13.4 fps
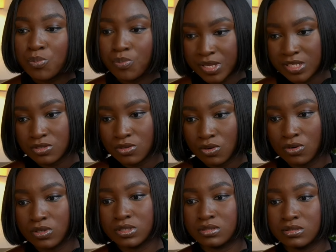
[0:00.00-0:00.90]
based
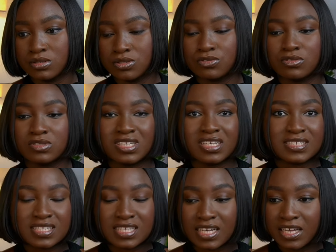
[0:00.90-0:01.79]
on the
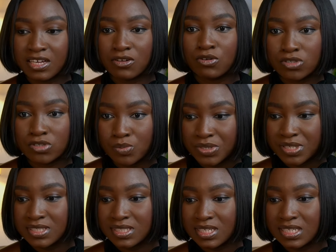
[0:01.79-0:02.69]
entire code
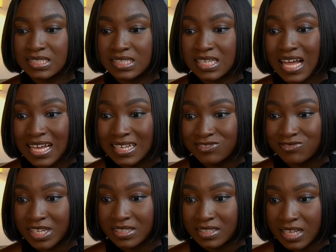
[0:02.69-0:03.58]
base that it has
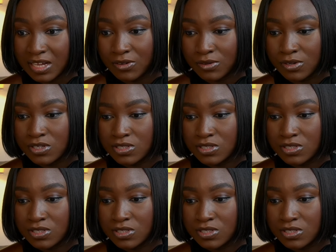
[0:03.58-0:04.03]
right now.